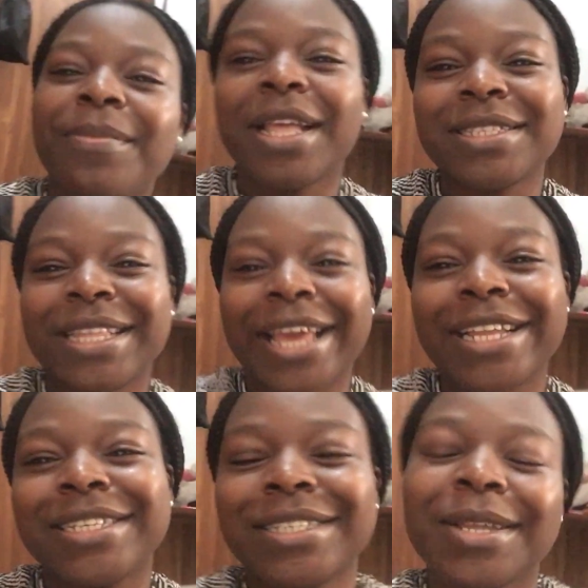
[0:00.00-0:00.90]
That's the
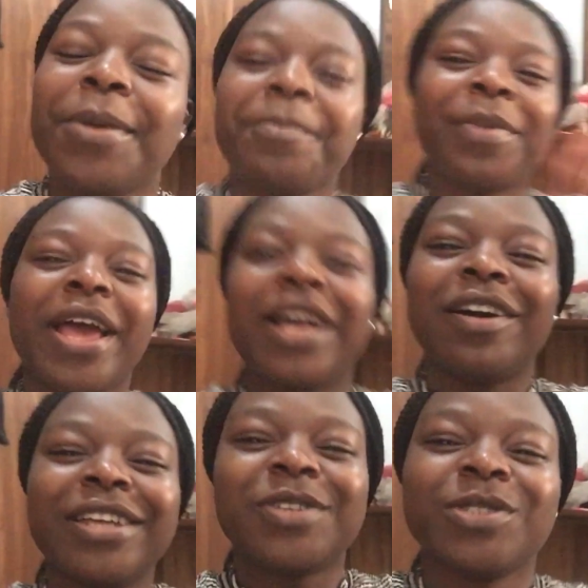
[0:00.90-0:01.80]
end. Bye,
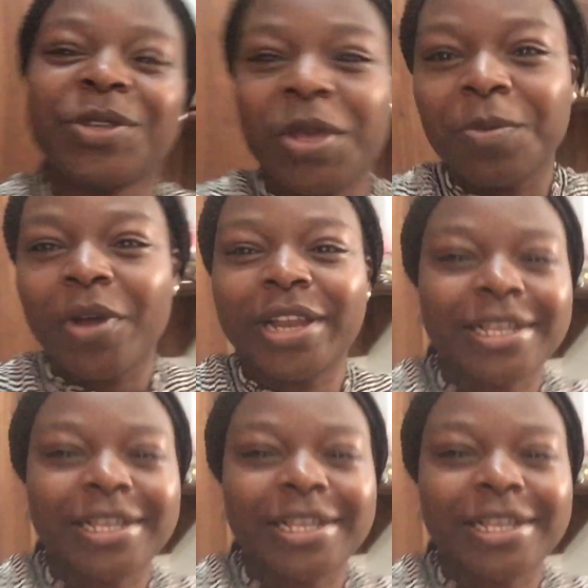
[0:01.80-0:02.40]
guys. I'll see you in my